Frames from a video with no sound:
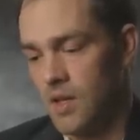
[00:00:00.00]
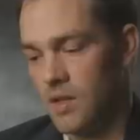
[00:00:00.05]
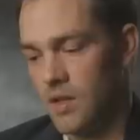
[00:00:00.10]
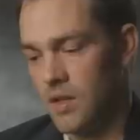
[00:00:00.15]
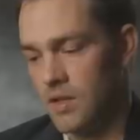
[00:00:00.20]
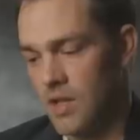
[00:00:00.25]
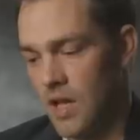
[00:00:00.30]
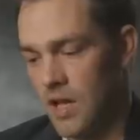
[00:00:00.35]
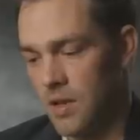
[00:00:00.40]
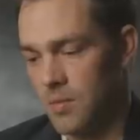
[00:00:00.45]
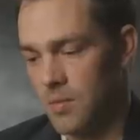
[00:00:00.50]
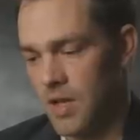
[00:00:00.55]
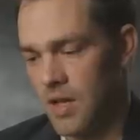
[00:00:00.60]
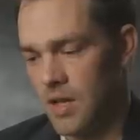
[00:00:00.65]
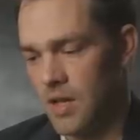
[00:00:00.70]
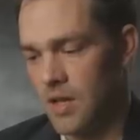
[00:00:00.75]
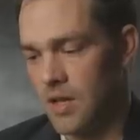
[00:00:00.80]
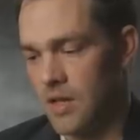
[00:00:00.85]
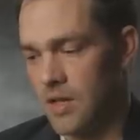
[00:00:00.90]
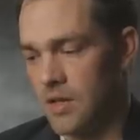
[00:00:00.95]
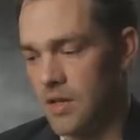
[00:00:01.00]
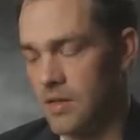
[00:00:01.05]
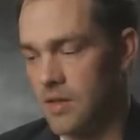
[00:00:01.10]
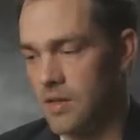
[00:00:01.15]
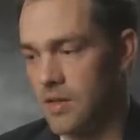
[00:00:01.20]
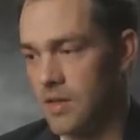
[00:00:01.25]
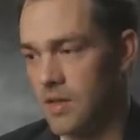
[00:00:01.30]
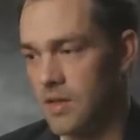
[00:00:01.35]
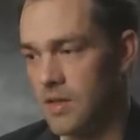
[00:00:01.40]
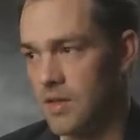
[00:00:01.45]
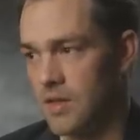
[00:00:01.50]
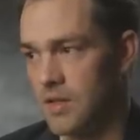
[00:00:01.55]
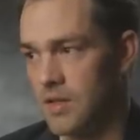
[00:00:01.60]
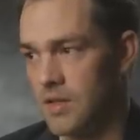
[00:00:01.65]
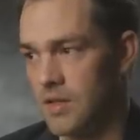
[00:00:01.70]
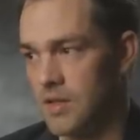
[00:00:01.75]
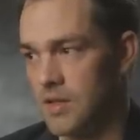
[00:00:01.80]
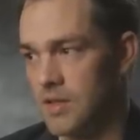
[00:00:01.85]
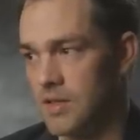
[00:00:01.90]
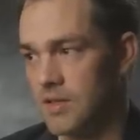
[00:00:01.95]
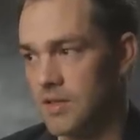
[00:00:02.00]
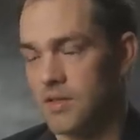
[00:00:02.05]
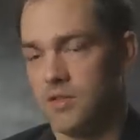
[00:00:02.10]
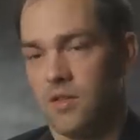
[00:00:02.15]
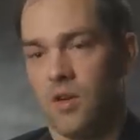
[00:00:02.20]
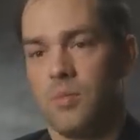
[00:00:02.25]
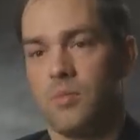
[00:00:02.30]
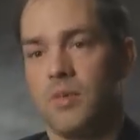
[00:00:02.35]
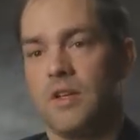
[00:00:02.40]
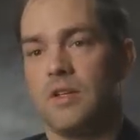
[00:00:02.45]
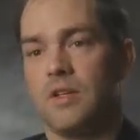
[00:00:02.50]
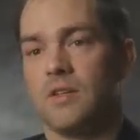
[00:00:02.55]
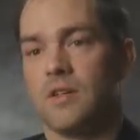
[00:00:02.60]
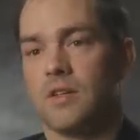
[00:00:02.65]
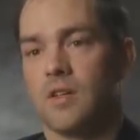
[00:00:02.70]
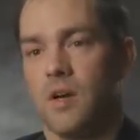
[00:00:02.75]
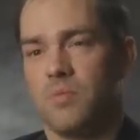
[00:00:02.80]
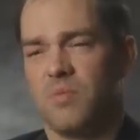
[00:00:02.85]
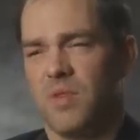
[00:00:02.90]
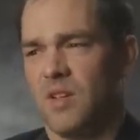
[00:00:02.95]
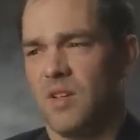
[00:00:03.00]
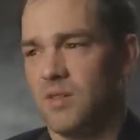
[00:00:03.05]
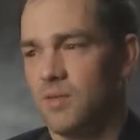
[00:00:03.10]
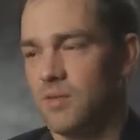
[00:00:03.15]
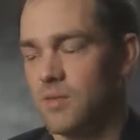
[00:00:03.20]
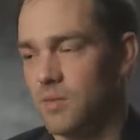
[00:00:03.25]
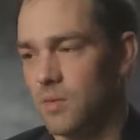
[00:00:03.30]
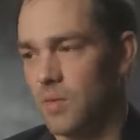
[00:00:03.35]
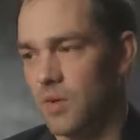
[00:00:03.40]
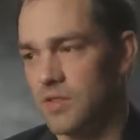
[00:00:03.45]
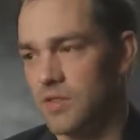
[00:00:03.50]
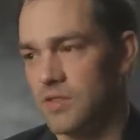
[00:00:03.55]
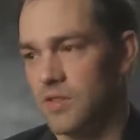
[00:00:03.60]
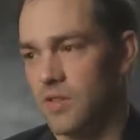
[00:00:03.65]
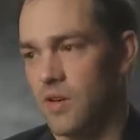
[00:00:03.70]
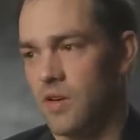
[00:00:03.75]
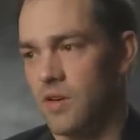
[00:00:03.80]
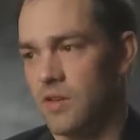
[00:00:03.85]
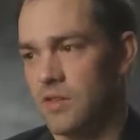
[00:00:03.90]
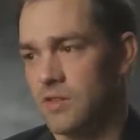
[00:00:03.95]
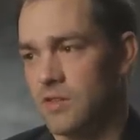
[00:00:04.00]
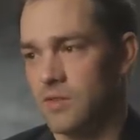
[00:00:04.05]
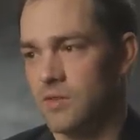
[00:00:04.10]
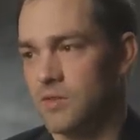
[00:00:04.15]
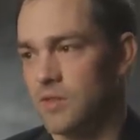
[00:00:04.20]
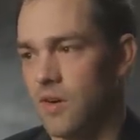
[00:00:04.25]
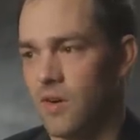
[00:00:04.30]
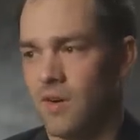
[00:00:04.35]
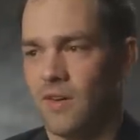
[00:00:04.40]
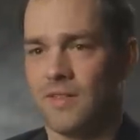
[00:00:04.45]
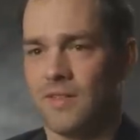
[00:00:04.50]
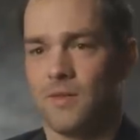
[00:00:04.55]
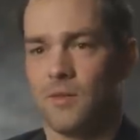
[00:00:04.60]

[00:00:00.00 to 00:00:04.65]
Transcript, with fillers: They take me in and start meeting a couple of 1-star and 2-star and